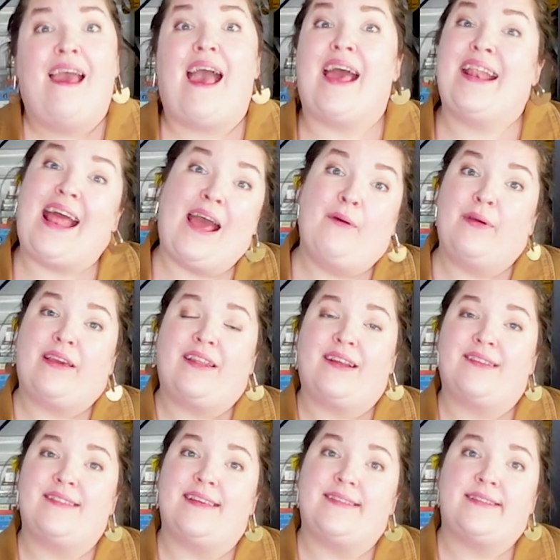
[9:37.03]
and how it can
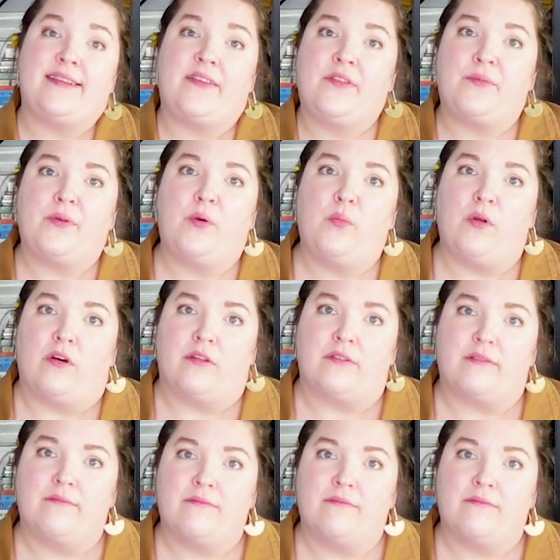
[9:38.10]
exist in the real world.